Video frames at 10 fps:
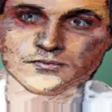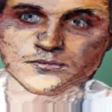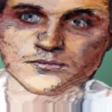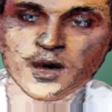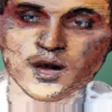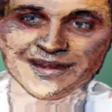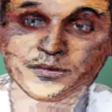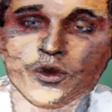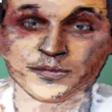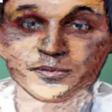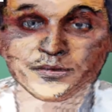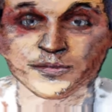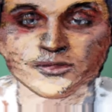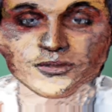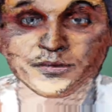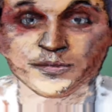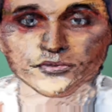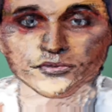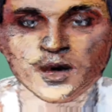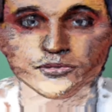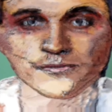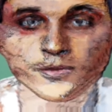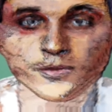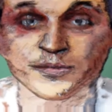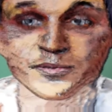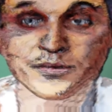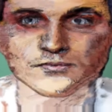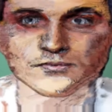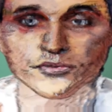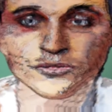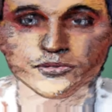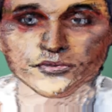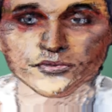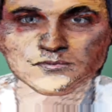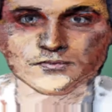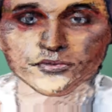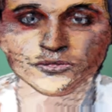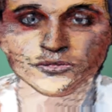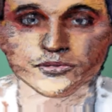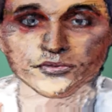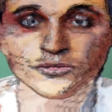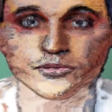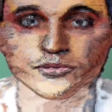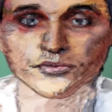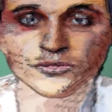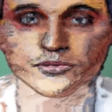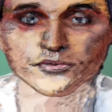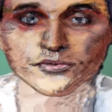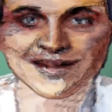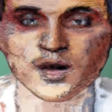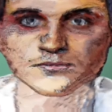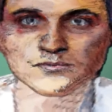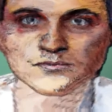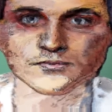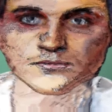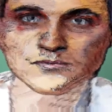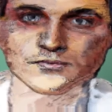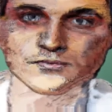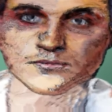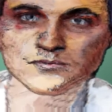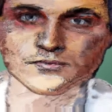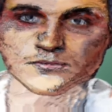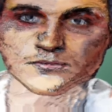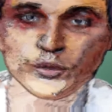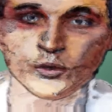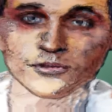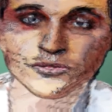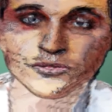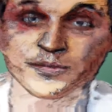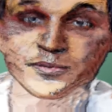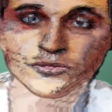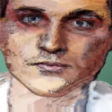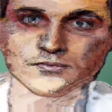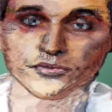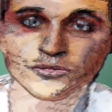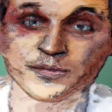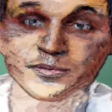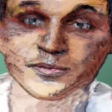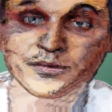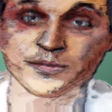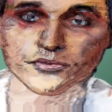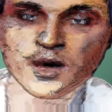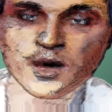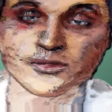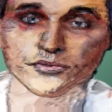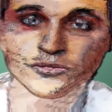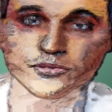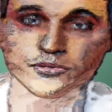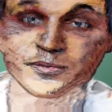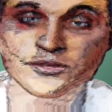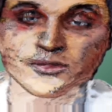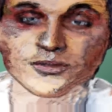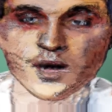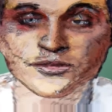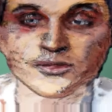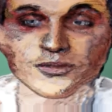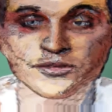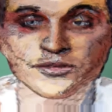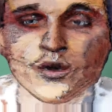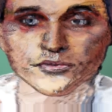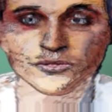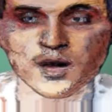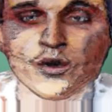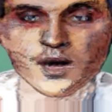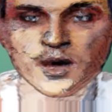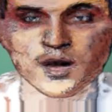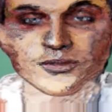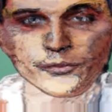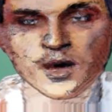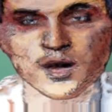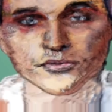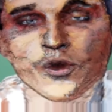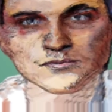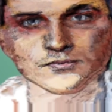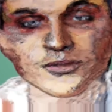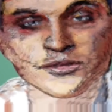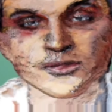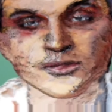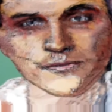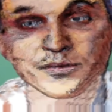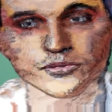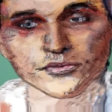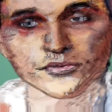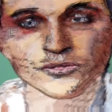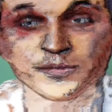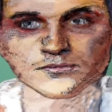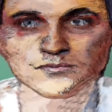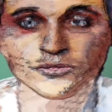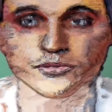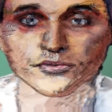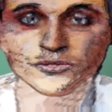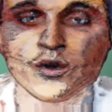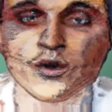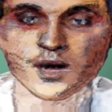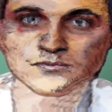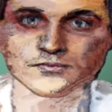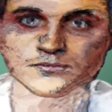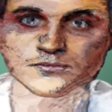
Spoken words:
A molecule of GDP is phosphorylated to produce GTP in this step as well. Step 6 sees the enzyme succinate dehydrogenase catalyze the reaction that converts succinate to fumarate.